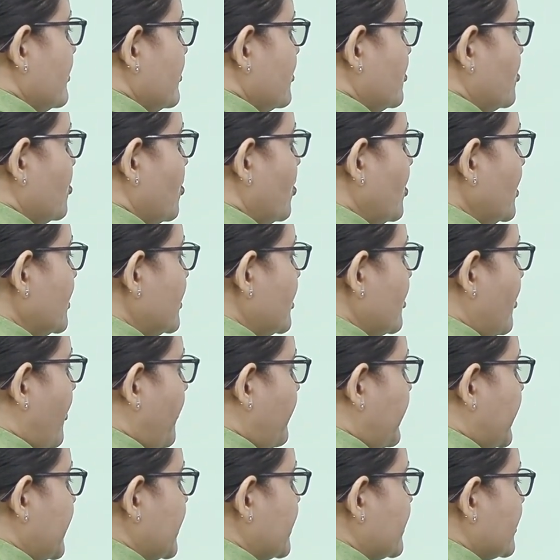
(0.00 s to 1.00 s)
Shows the
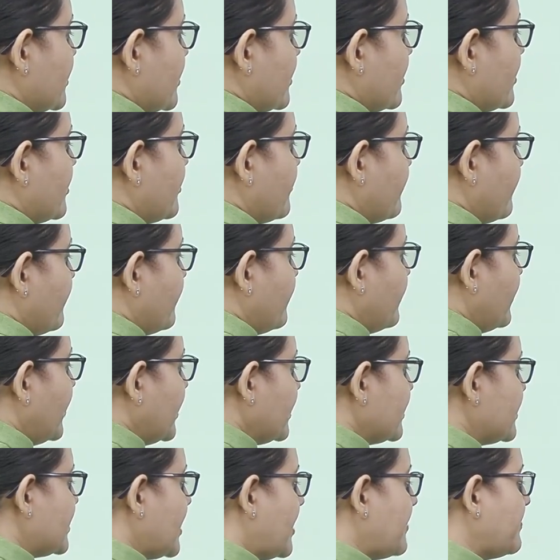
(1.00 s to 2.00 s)
operation. For
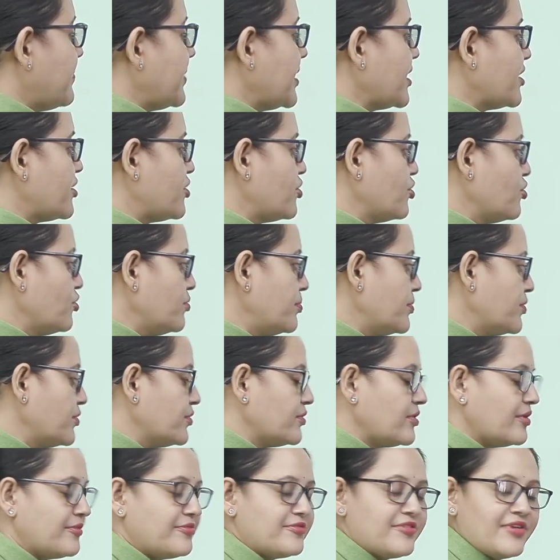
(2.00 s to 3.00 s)
example, cube
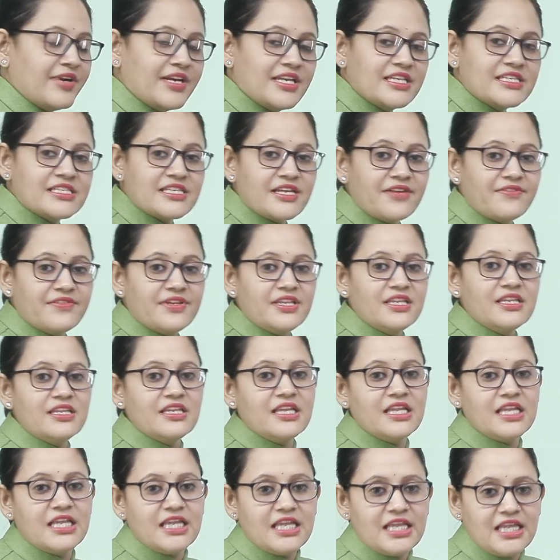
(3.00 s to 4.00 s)
root of 27
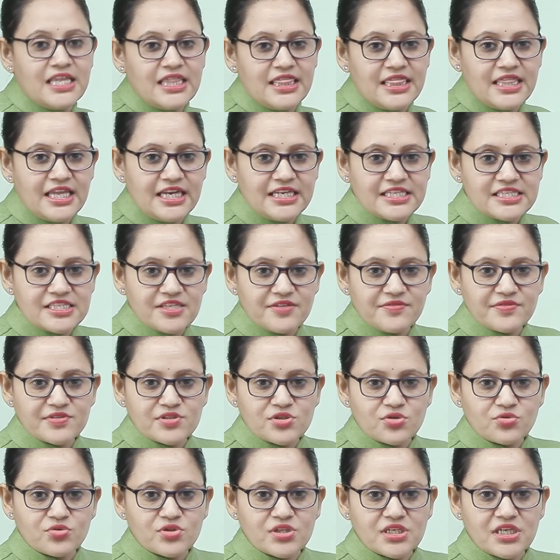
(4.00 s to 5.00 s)
that is equals
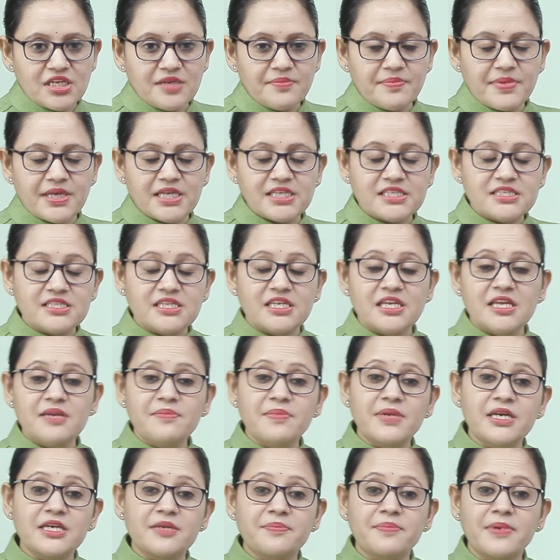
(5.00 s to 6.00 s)
to 3, because 3
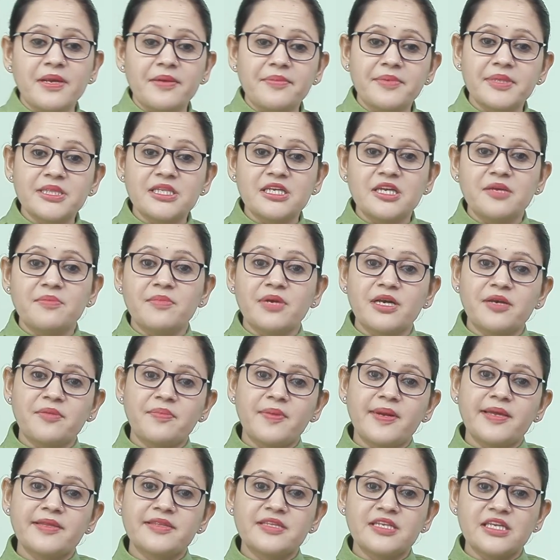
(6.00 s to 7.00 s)
multiplied by 3
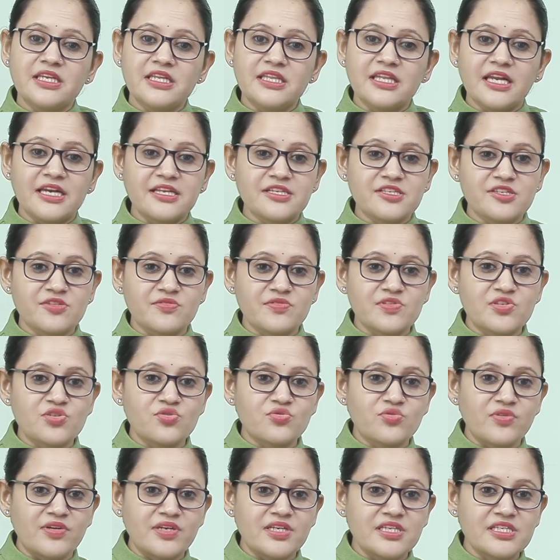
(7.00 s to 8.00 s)
multiplied by 3 that is equals
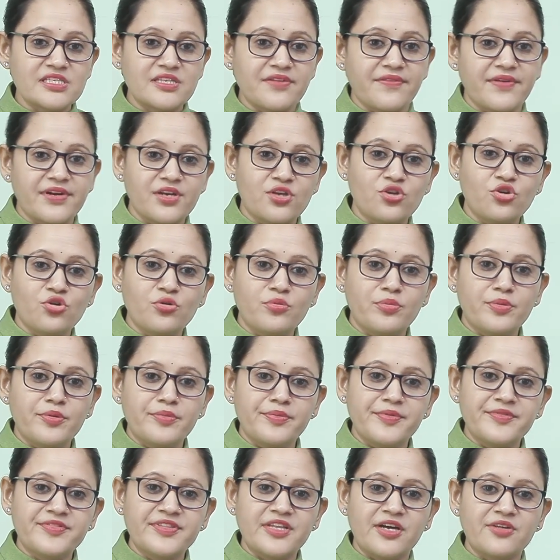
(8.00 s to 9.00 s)
to 27. Cube
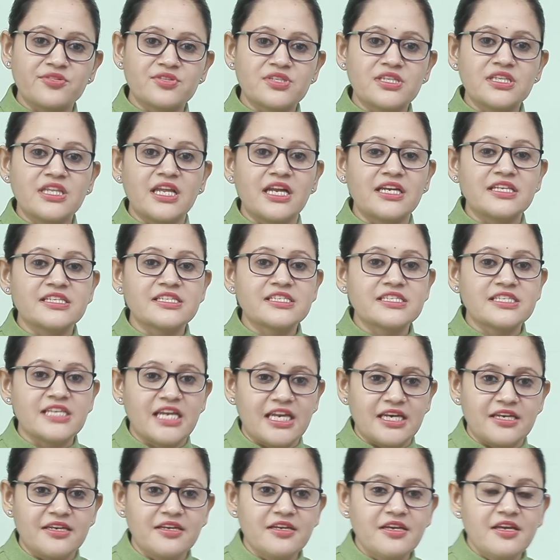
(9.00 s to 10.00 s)
root of 1000 that is
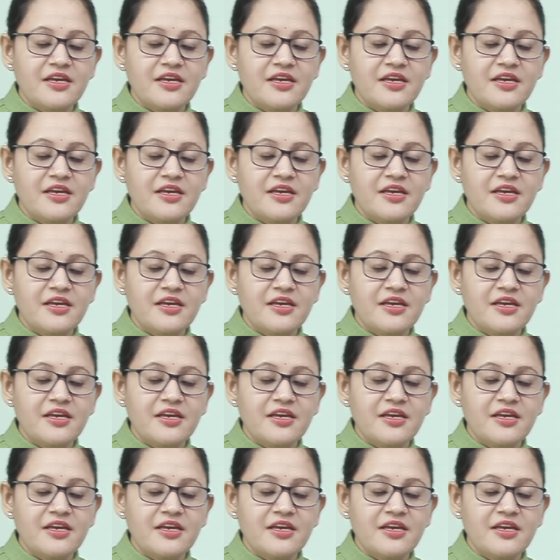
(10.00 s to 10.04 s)
10.